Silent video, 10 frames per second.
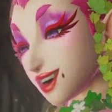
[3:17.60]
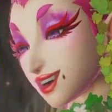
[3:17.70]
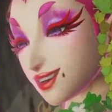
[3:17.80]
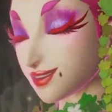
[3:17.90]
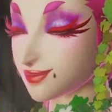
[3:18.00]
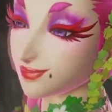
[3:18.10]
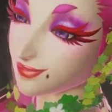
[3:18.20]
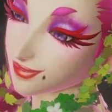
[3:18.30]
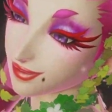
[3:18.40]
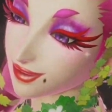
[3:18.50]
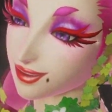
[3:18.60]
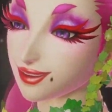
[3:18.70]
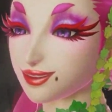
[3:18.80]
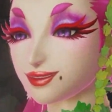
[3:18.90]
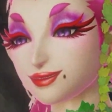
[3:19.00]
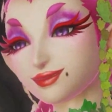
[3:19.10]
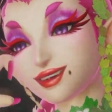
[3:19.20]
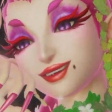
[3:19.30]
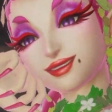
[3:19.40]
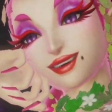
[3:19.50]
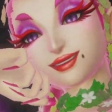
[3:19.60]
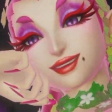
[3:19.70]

it out. I thought this was super intense, and I